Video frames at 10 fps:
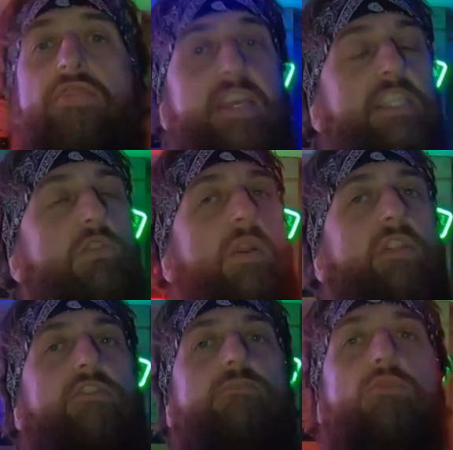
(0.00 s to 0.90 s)
This is one of
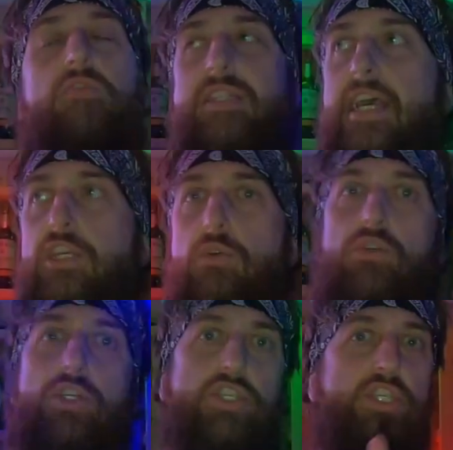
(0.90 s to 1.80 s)
those movies that you will
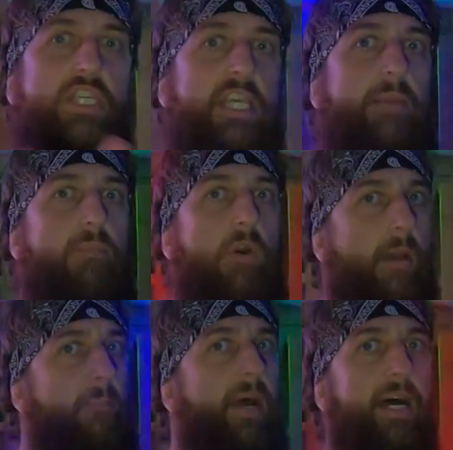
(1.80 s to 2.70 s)
just skip
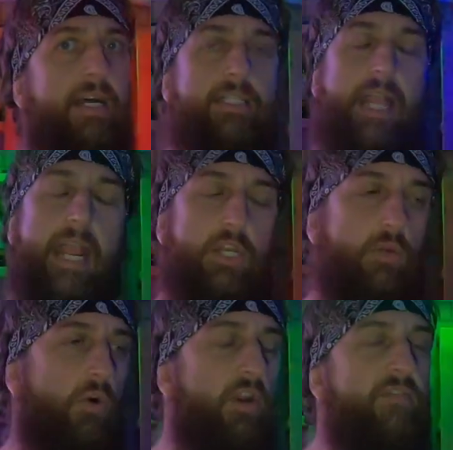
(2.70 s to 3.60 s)
right past and you
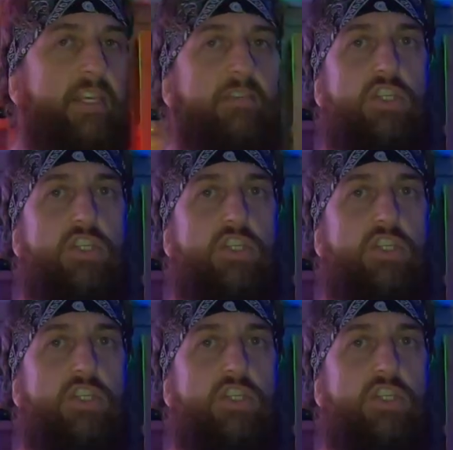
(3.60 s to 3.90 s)
won't even give a